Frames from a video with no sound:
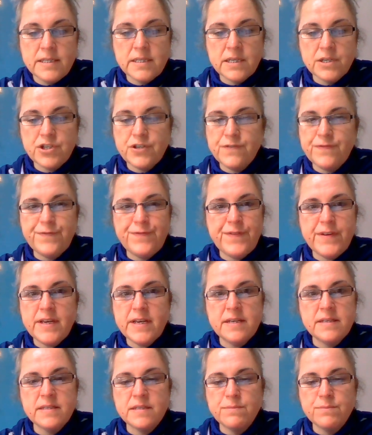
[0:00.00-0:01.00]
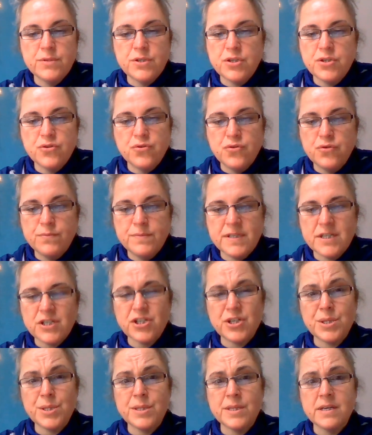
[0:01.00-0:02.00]
such a fearsome storm,
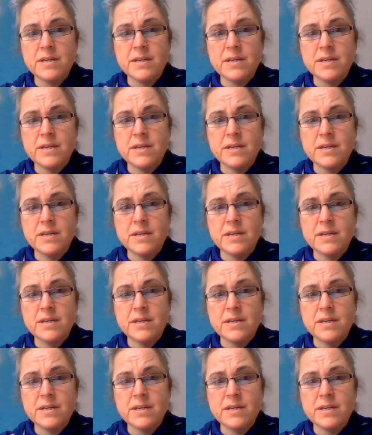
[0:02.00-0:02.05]
such a